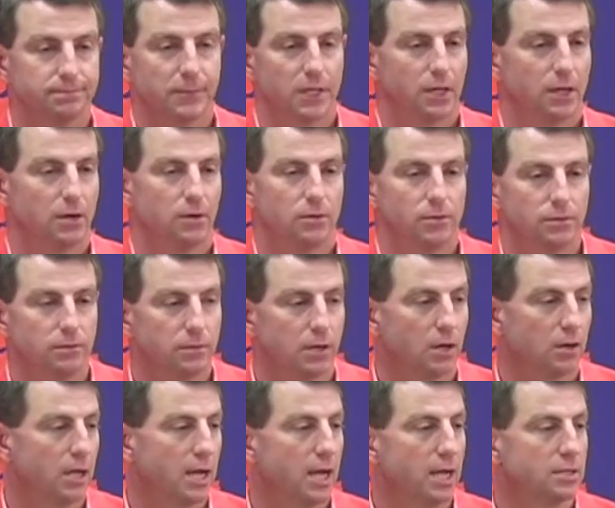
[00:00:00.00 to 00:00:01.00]
You know,
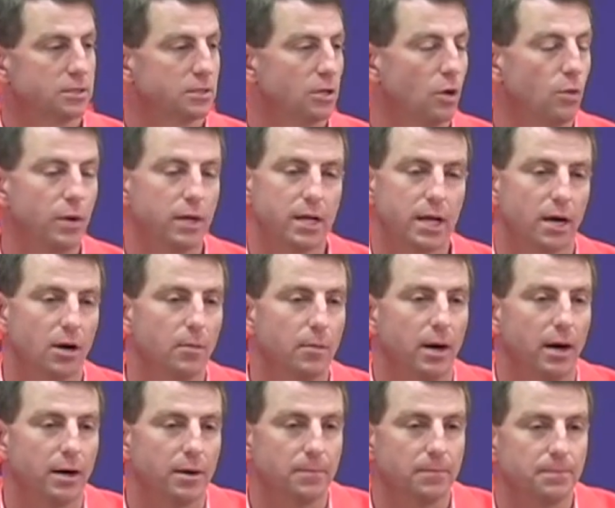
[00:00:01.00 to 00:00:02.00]
our guys know we care
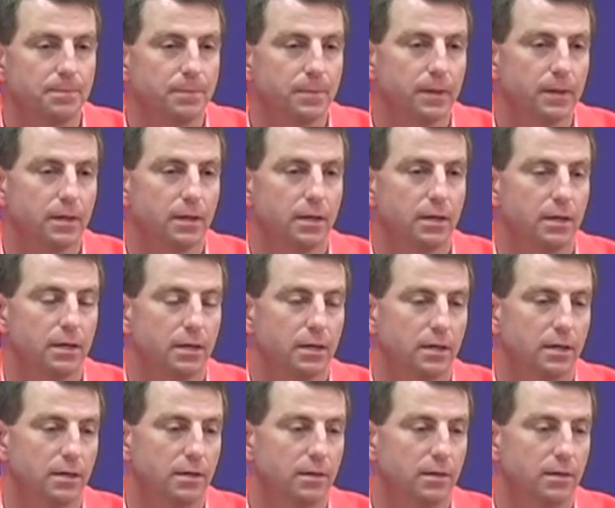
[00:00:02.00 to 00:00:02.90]
about them. And